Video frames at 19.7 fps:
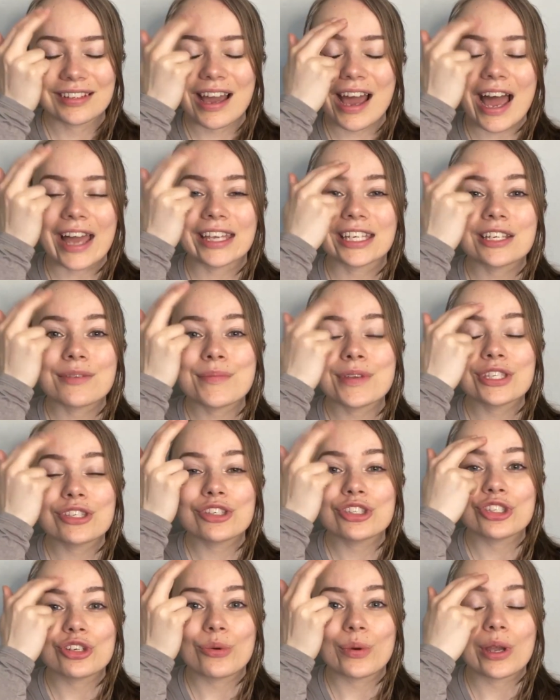I commit to
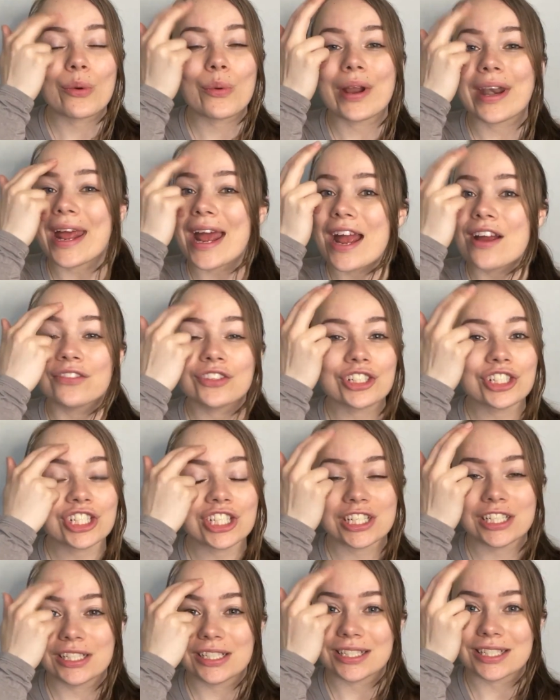doing whatever
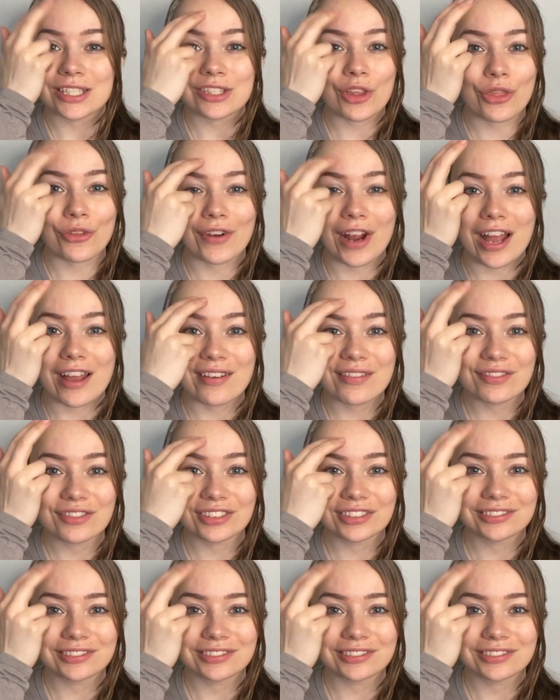she needs to thrive.